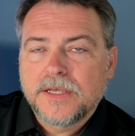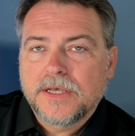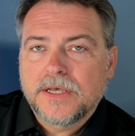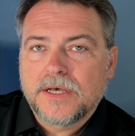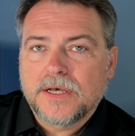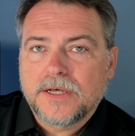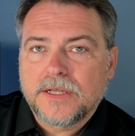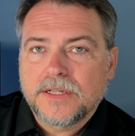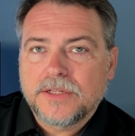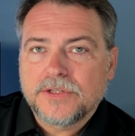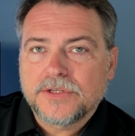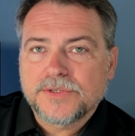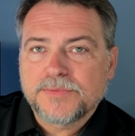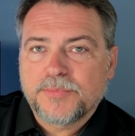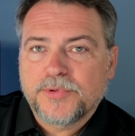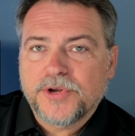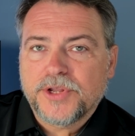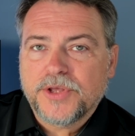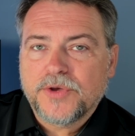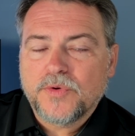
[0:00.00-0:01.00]
It looks
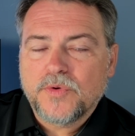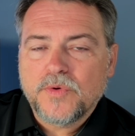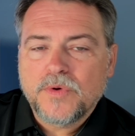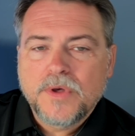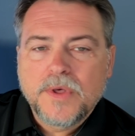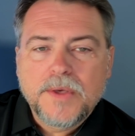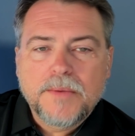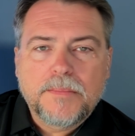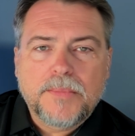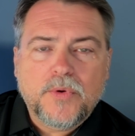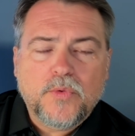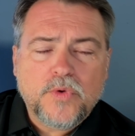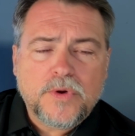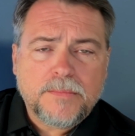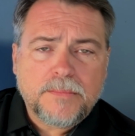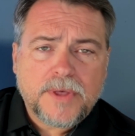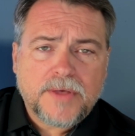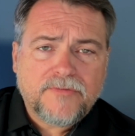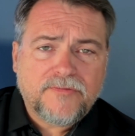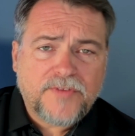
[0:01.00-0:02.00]
pretty cool. But one of
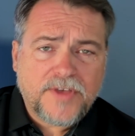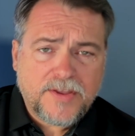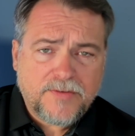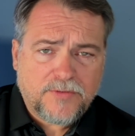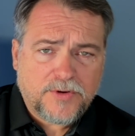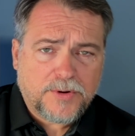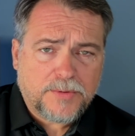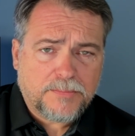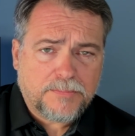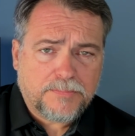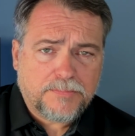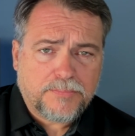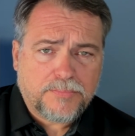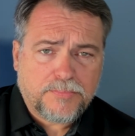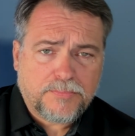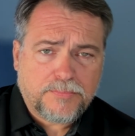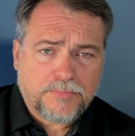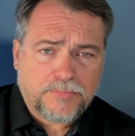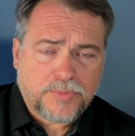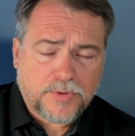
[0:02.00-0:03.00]
my favorite
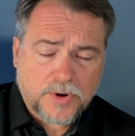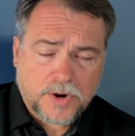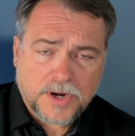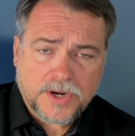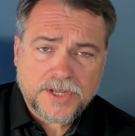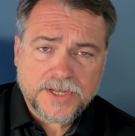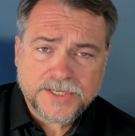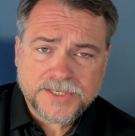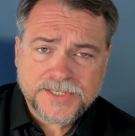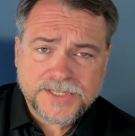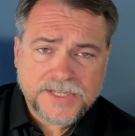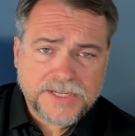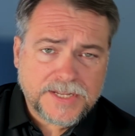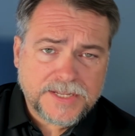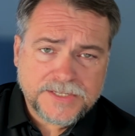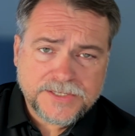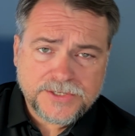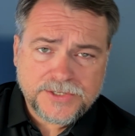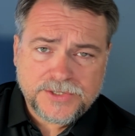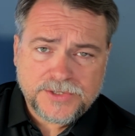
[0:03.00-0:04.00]
products that I
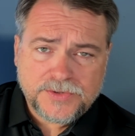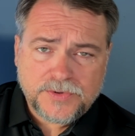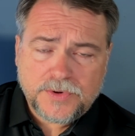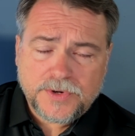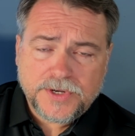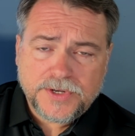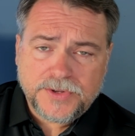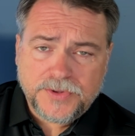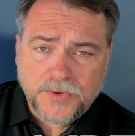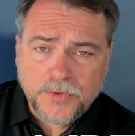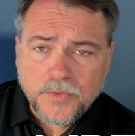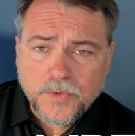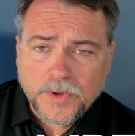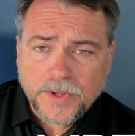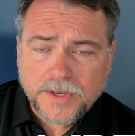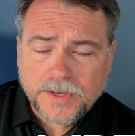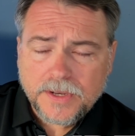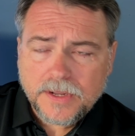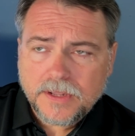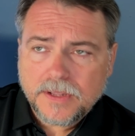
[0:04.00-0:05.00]
just started doing